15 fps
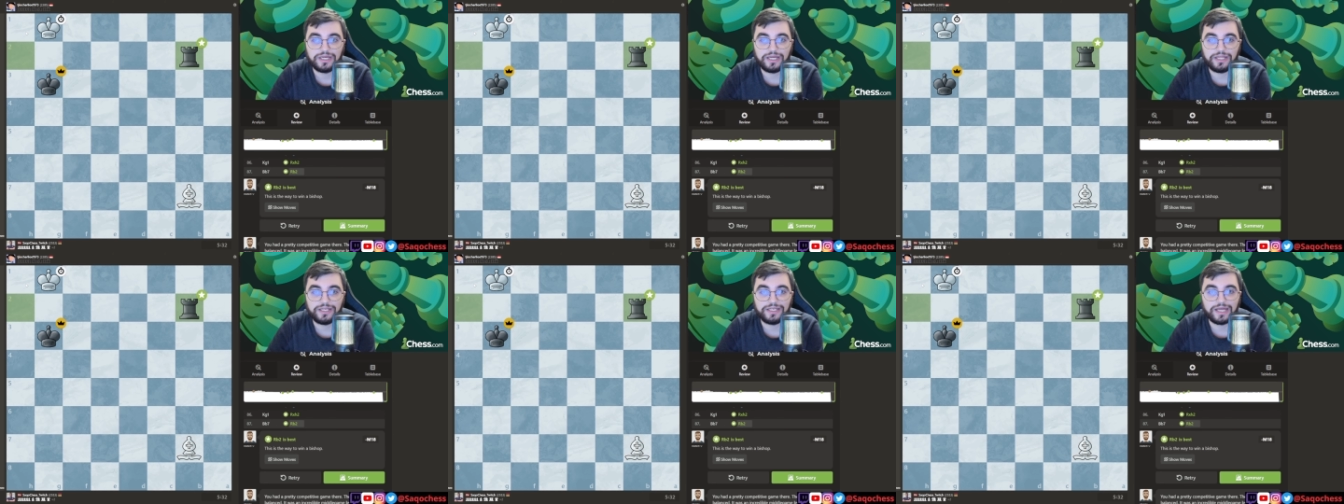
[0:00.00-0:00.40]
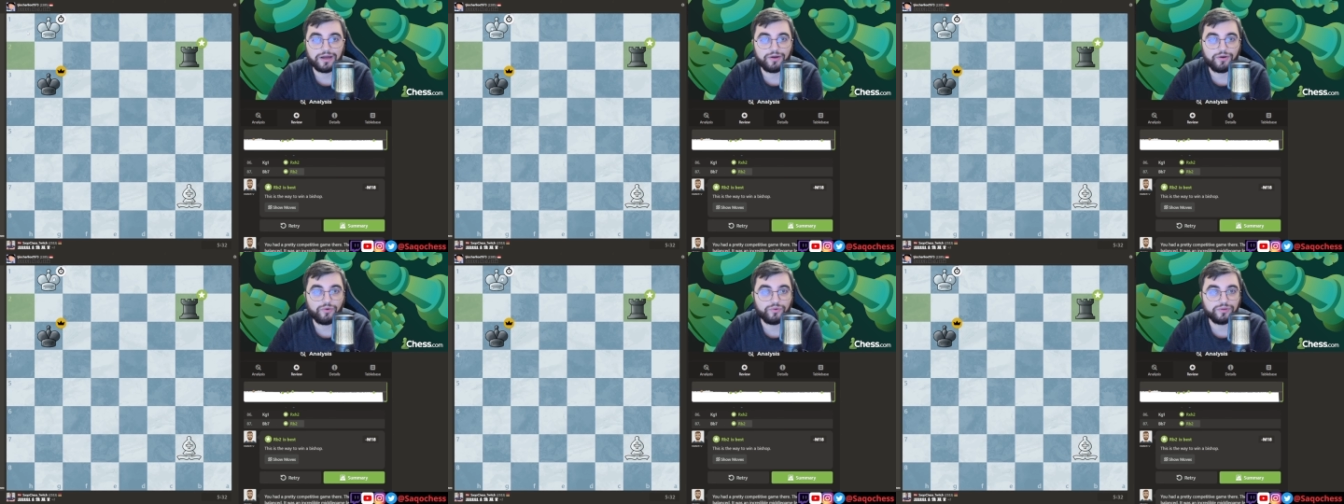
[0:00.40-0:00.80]
And
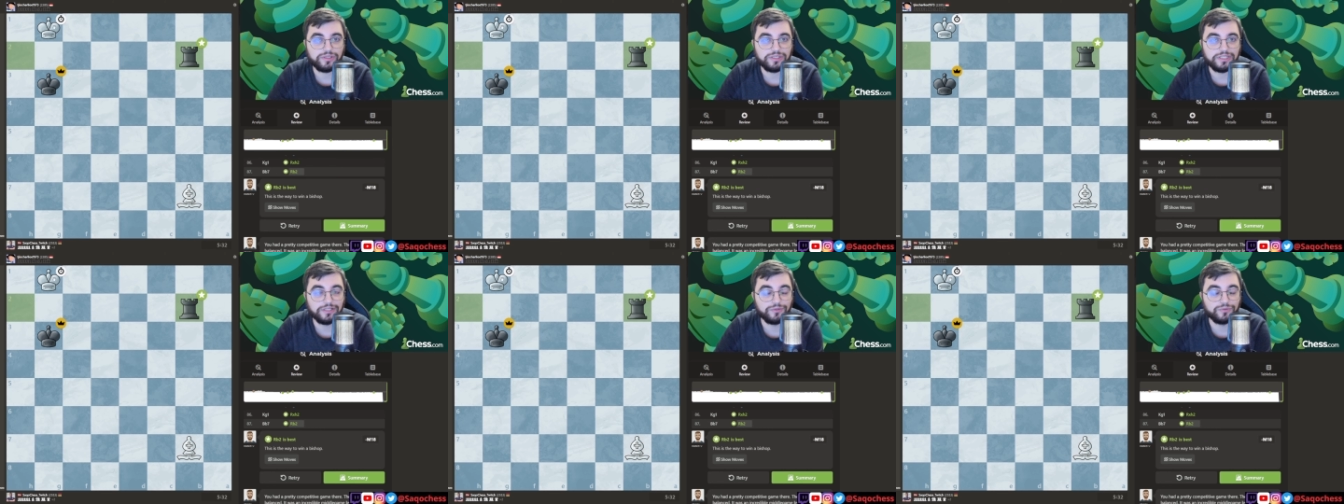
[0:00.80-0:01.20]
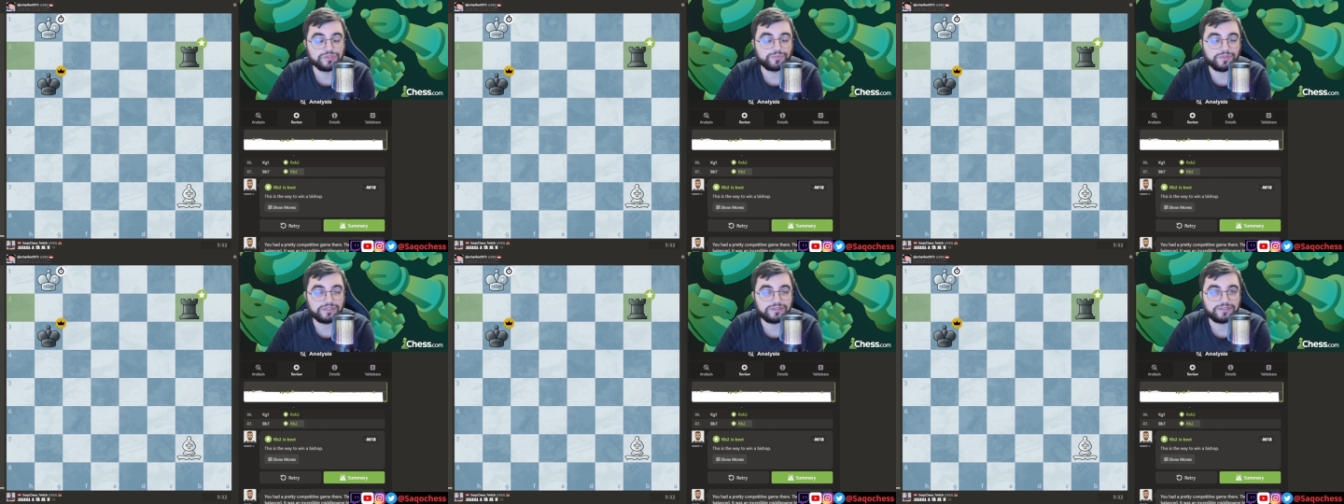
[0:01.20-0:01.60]
now he
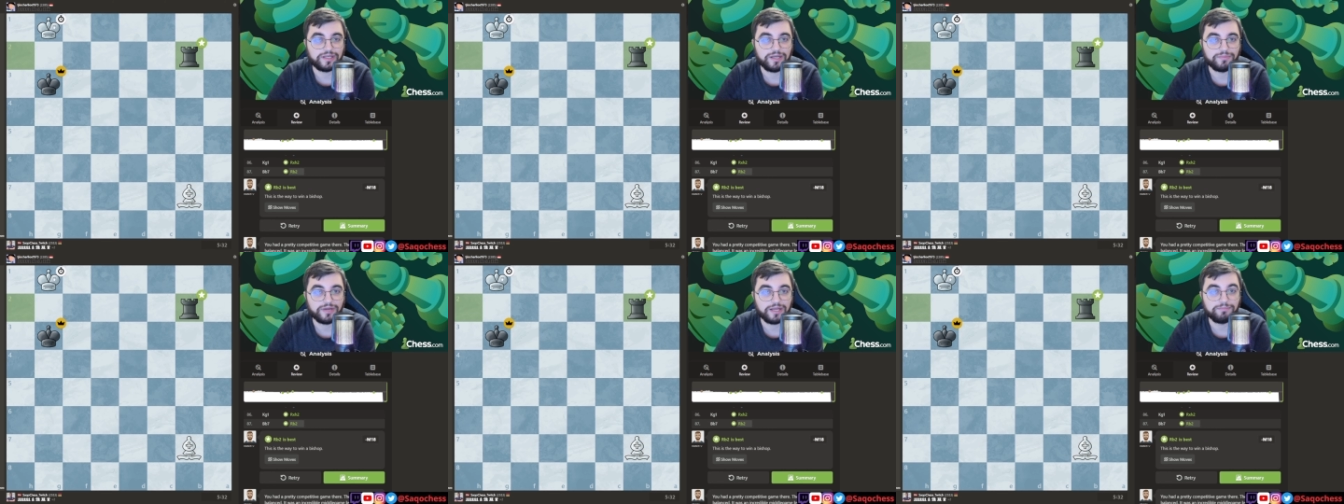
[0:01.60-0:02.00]
lose with time.